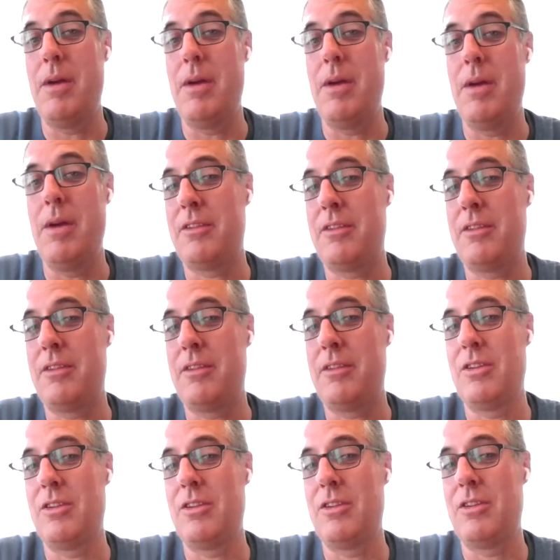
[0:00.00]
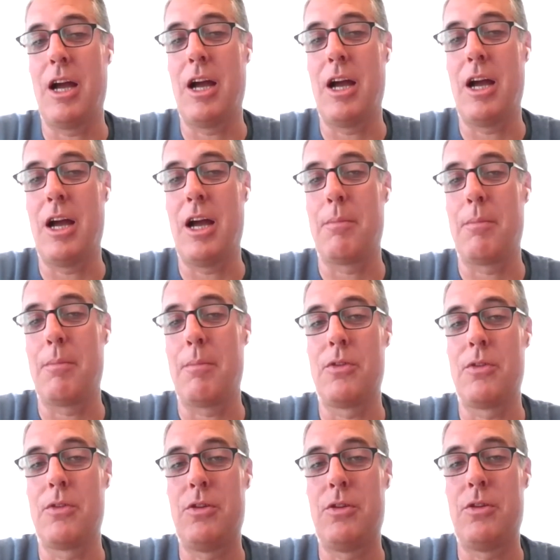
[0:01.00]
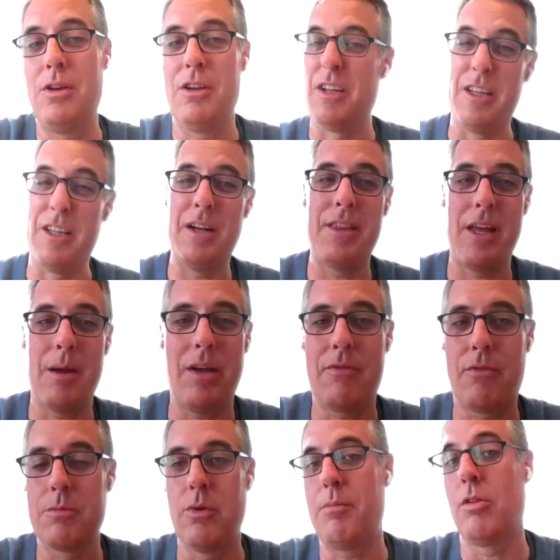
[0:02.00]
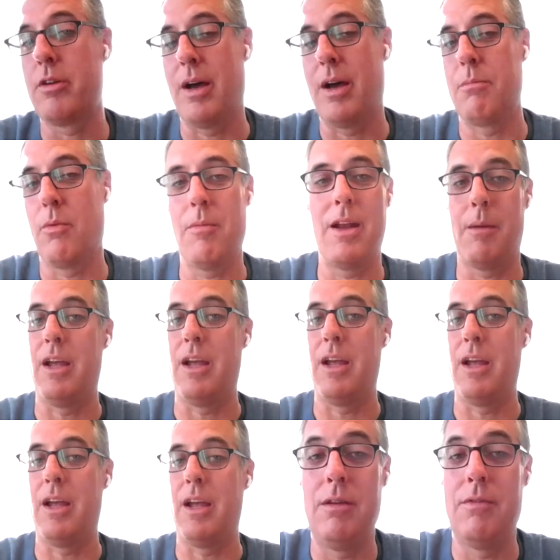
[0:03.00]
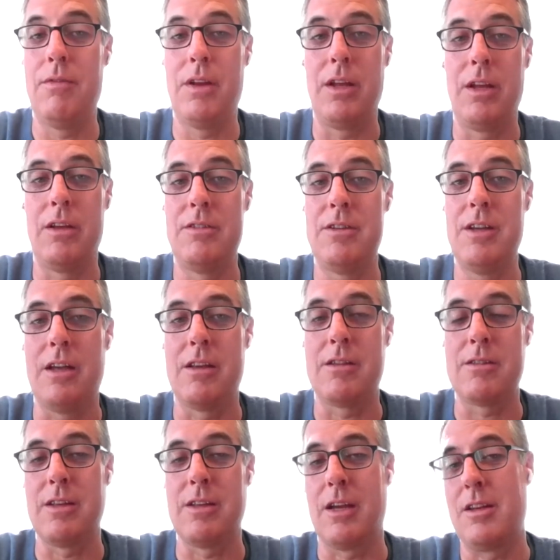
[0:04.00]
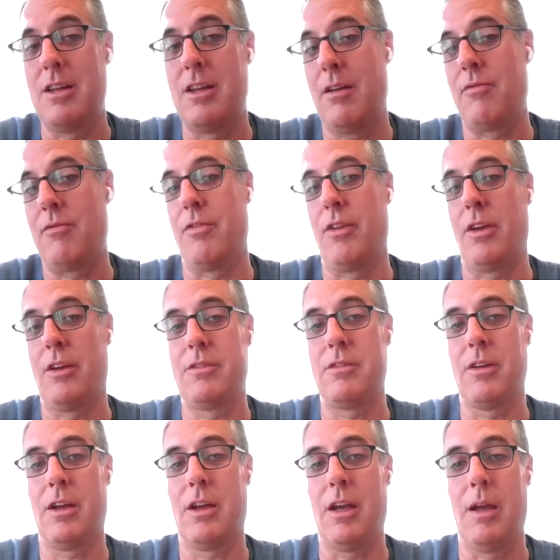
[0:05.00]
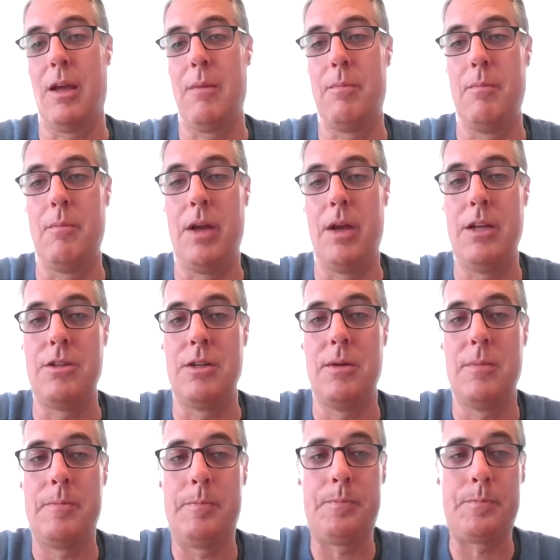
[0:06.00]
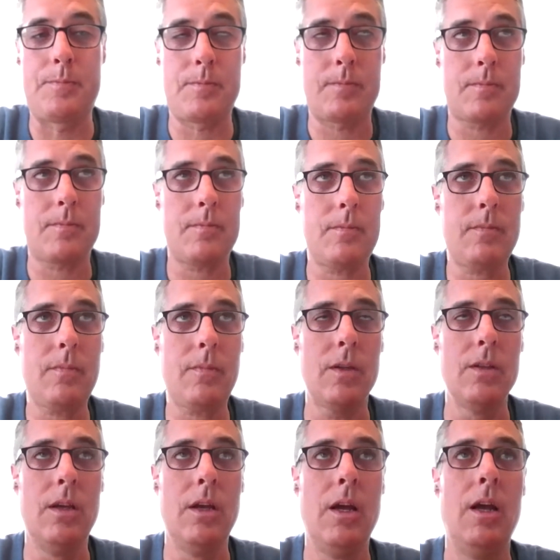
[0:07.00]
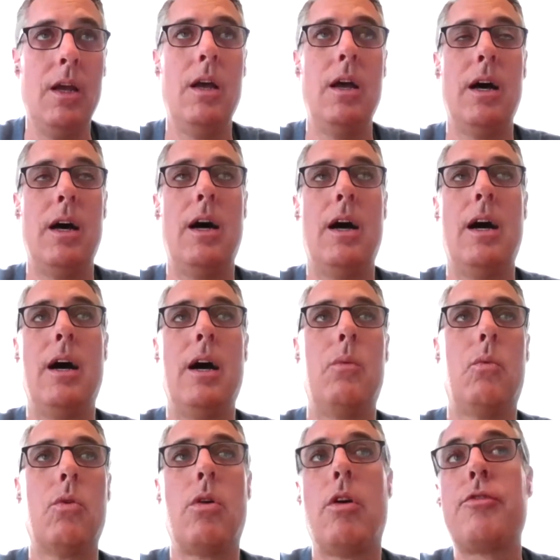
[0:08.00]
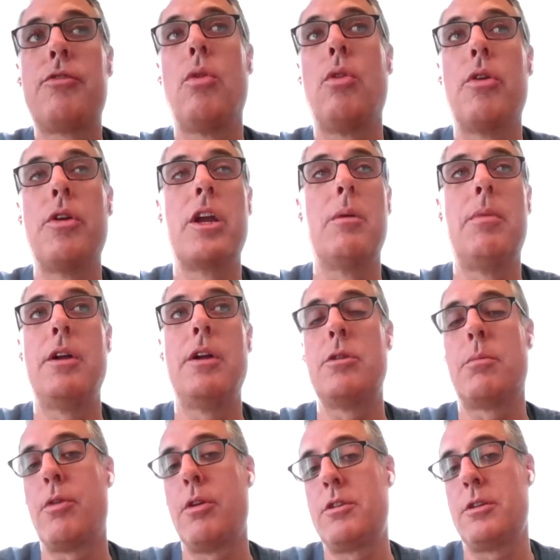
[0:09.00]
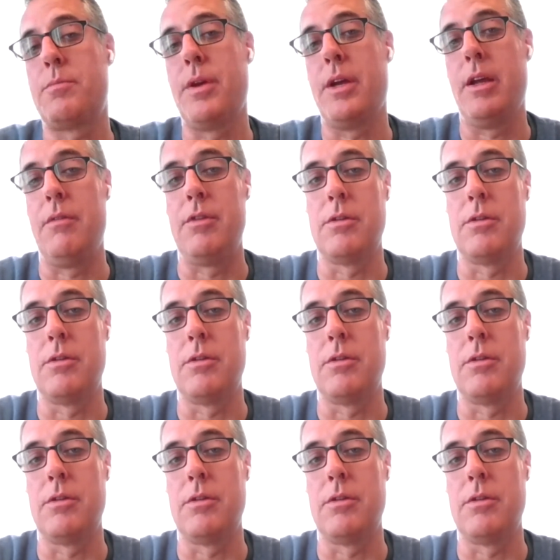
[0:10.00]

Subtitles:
messaging opportunity is really advertising in that platform because the opportunity is too fleeting or it doesn't even exist, like Netflix, like I mentioned. We're also learning about your purchase behaviors.